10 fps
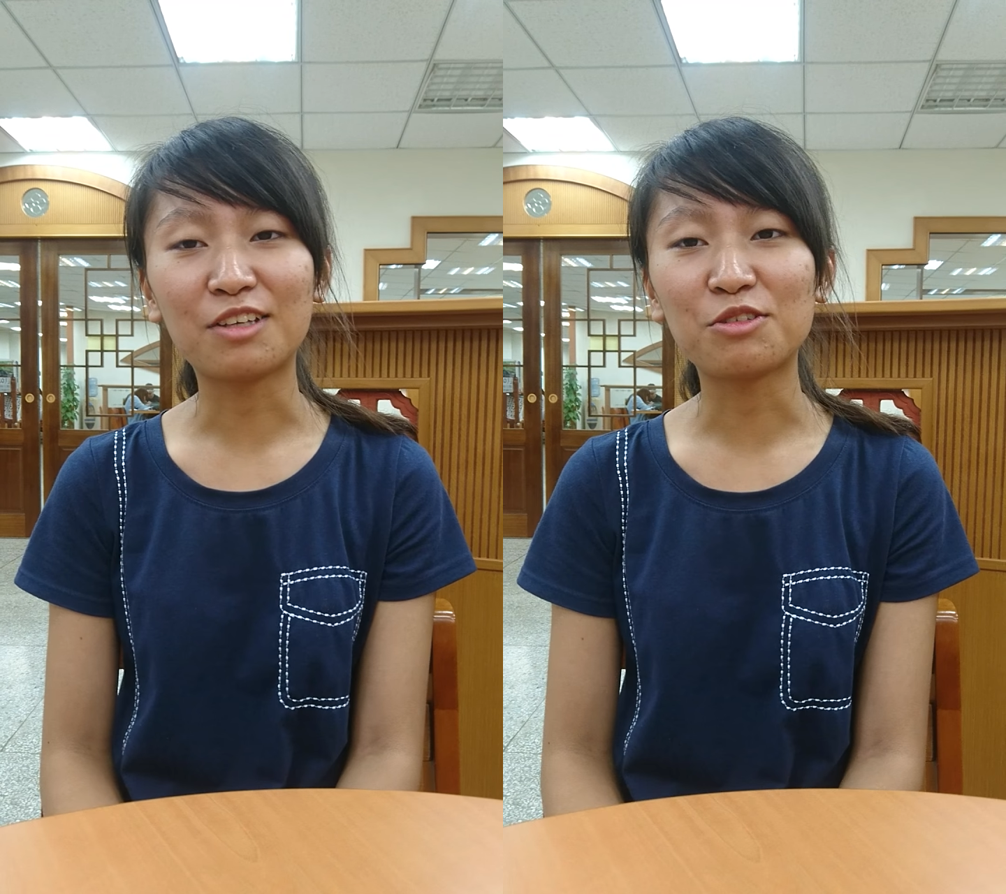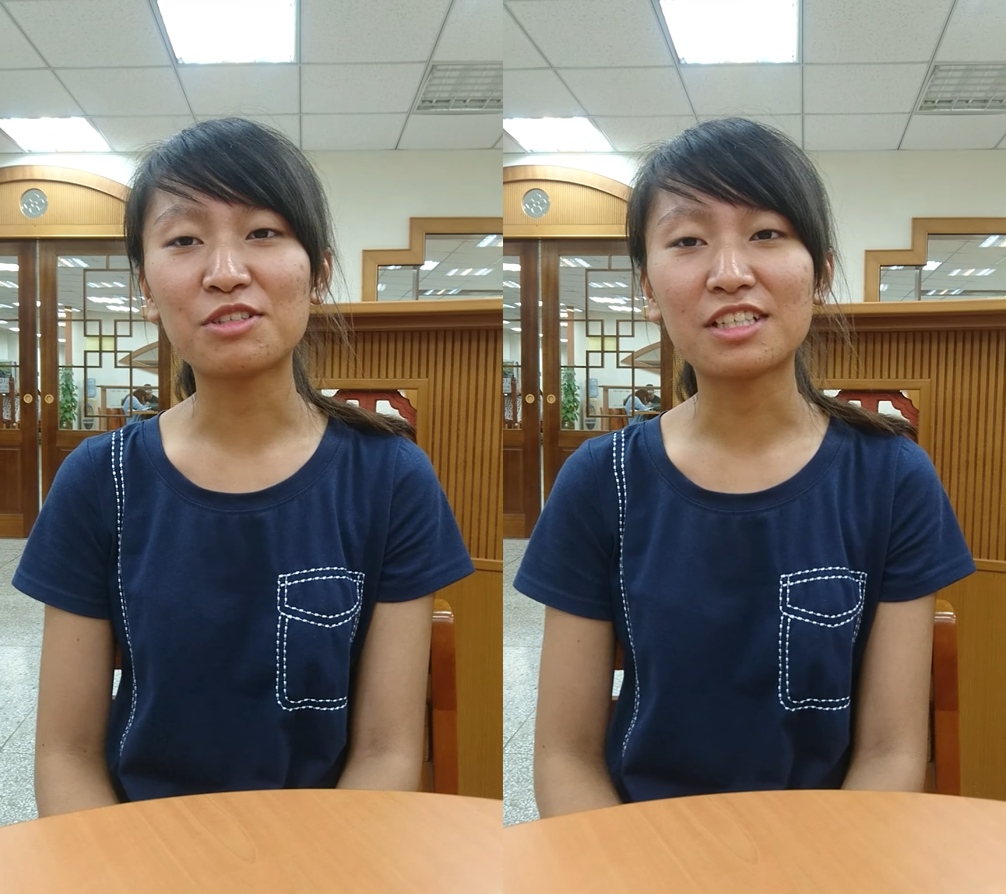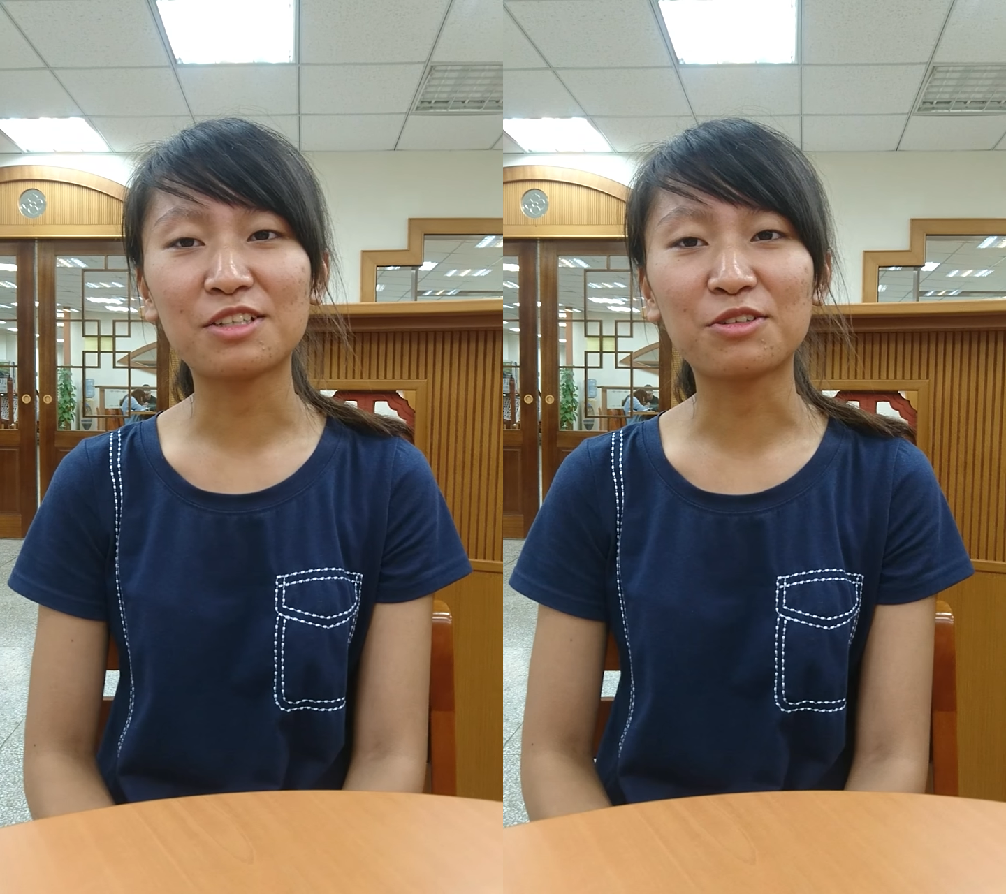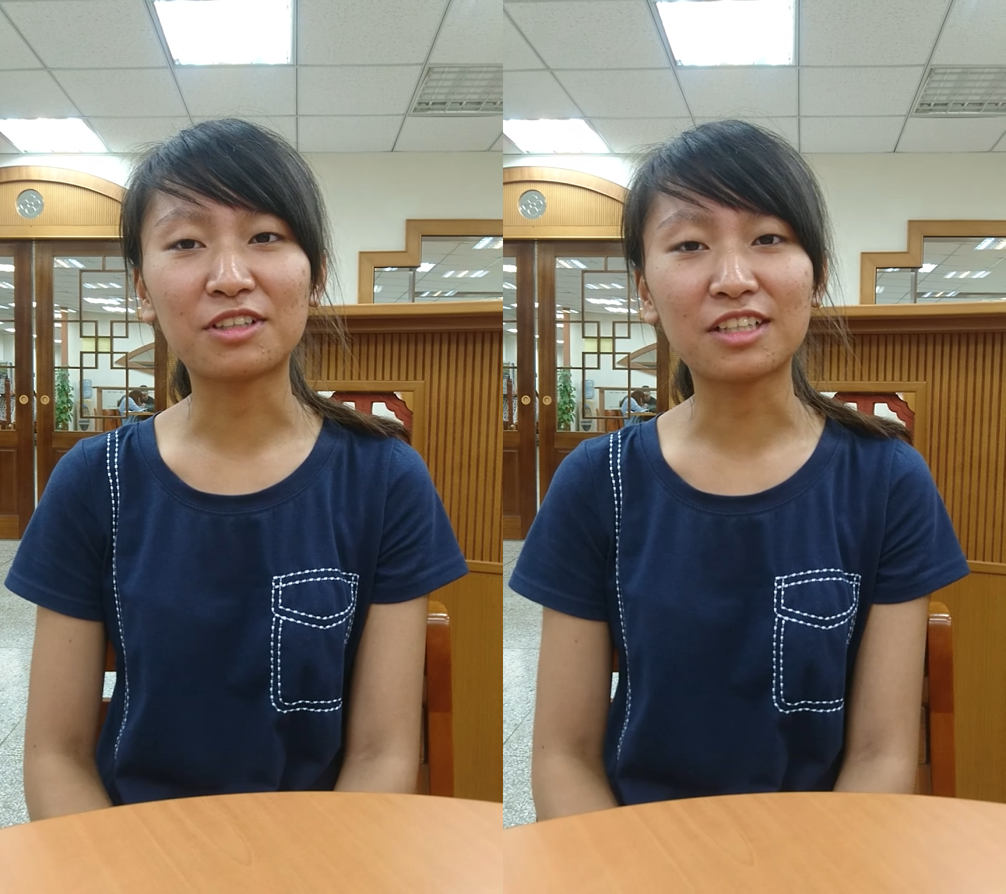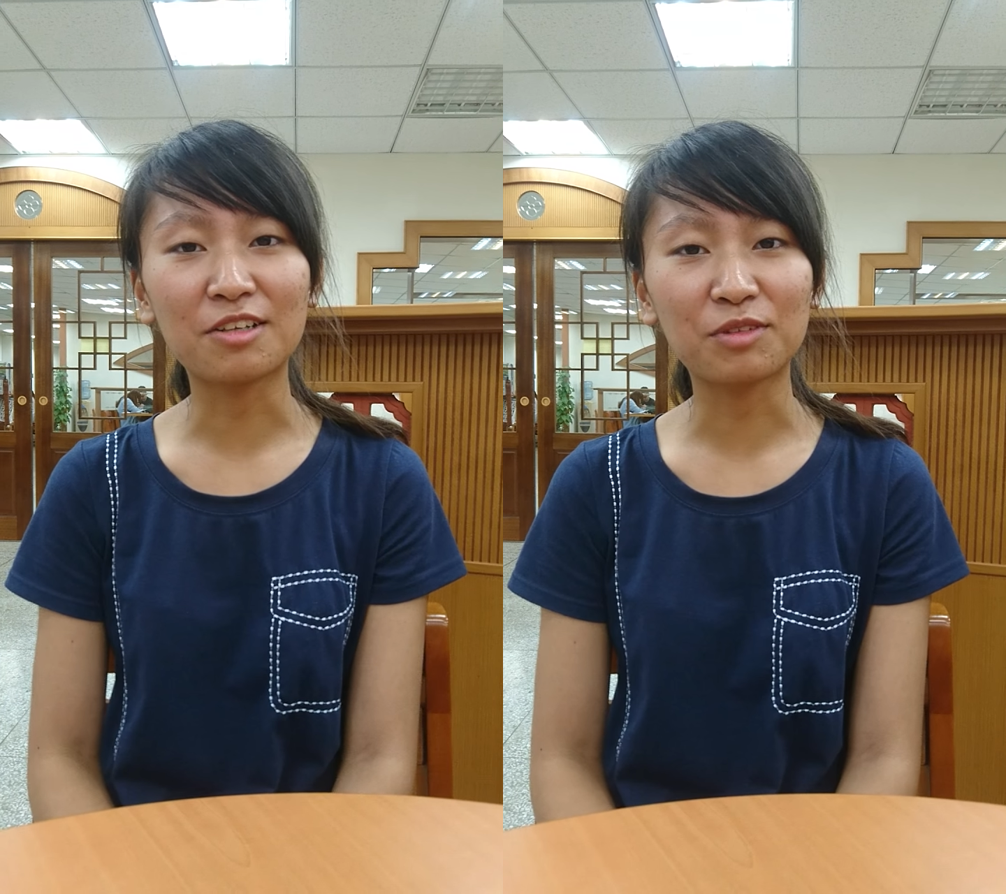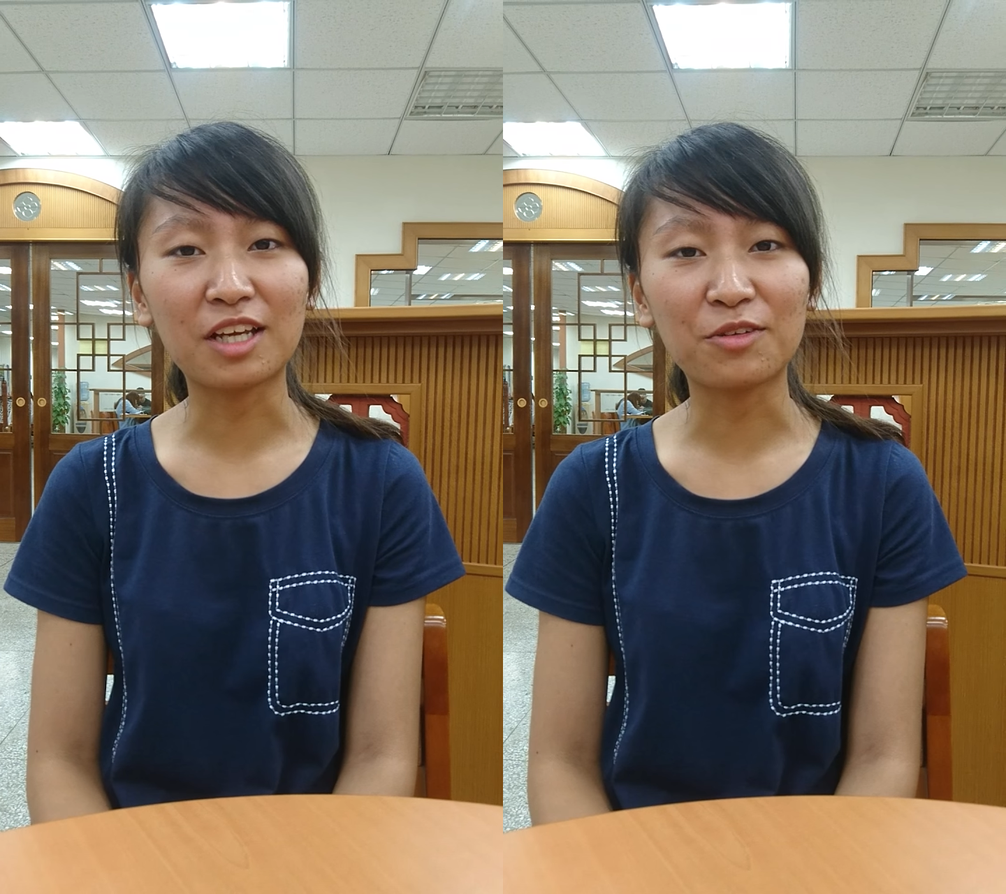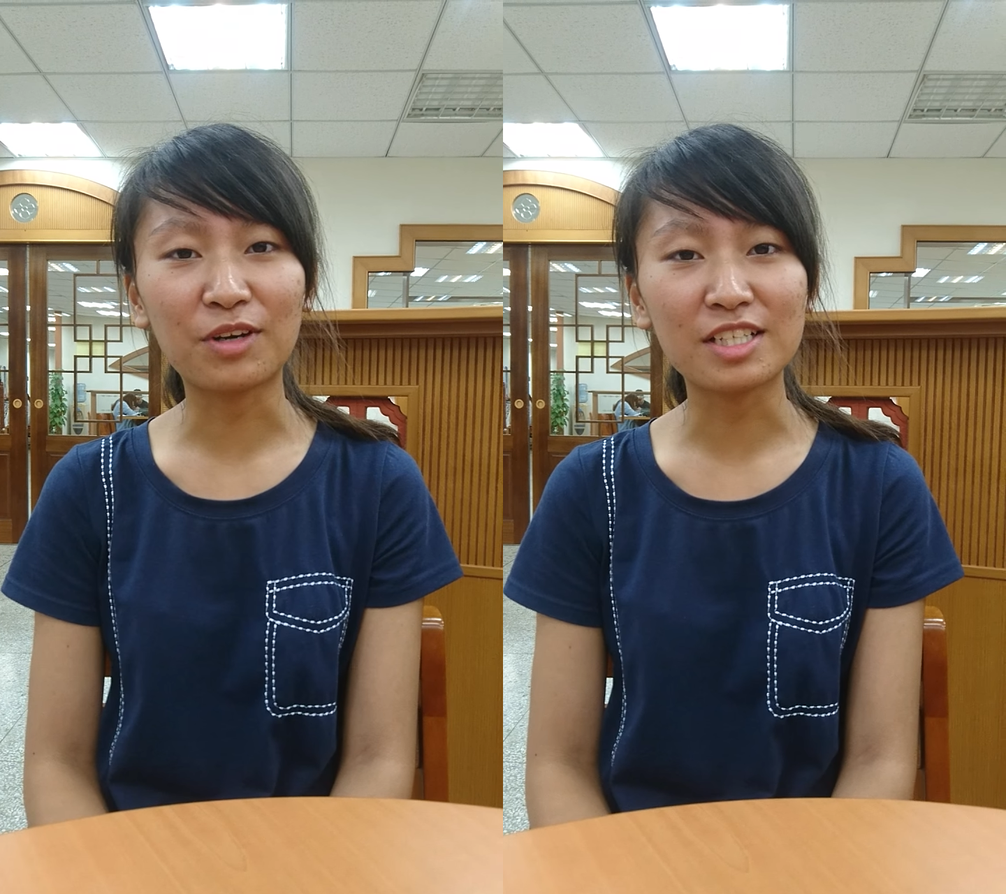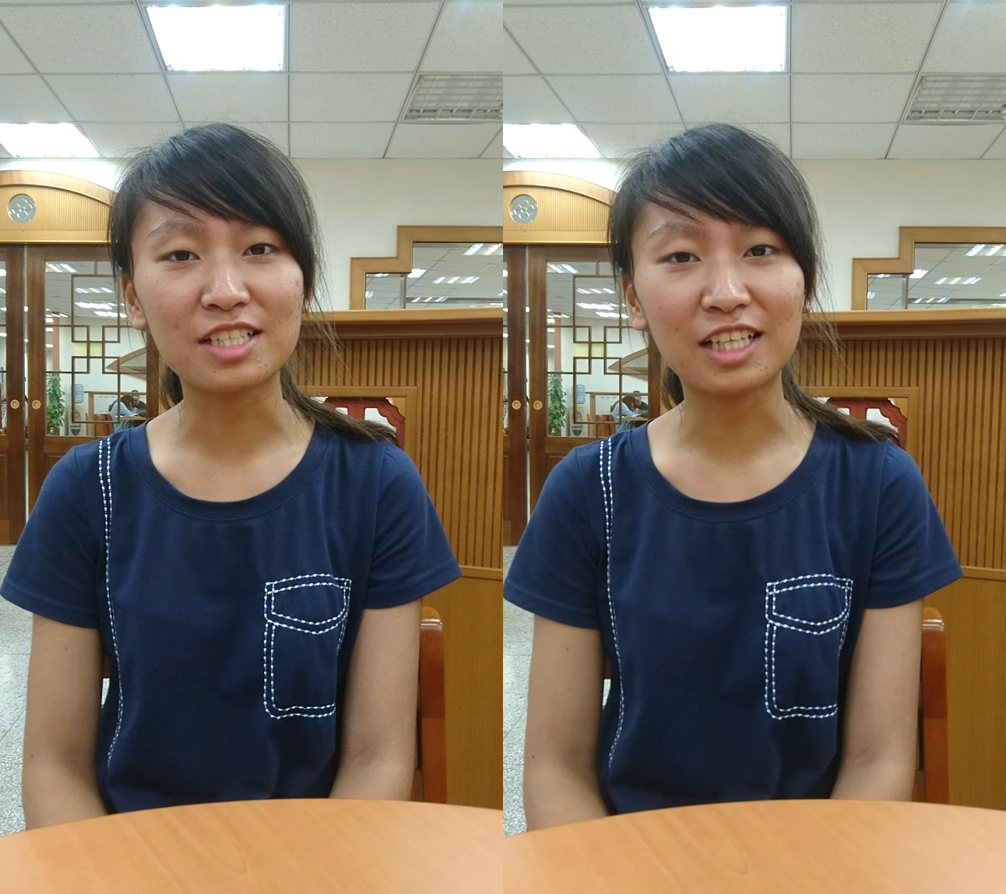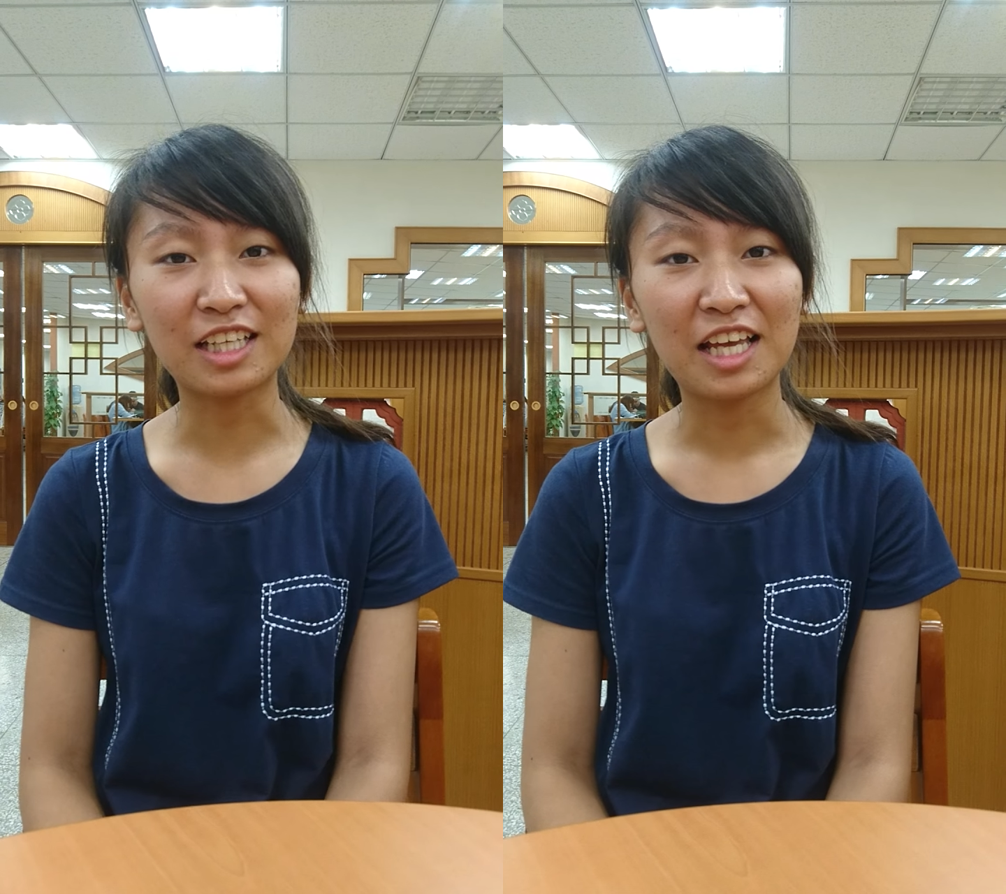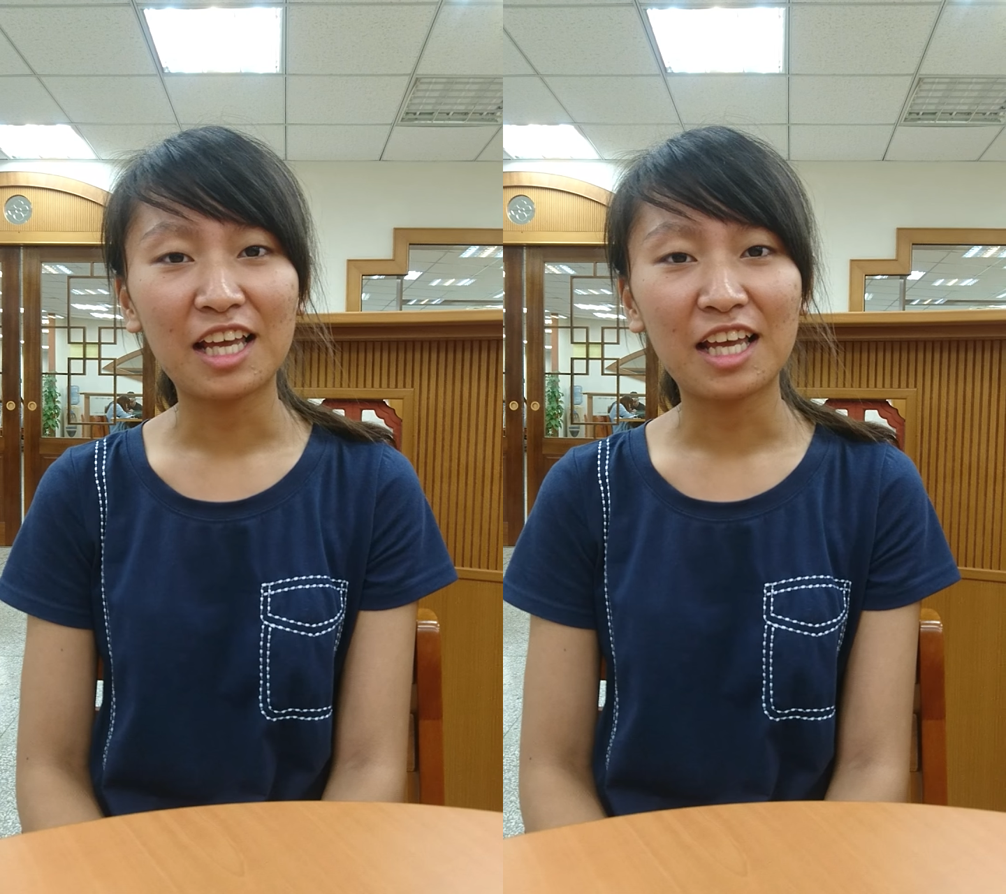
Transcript: using your tongue tie wisely.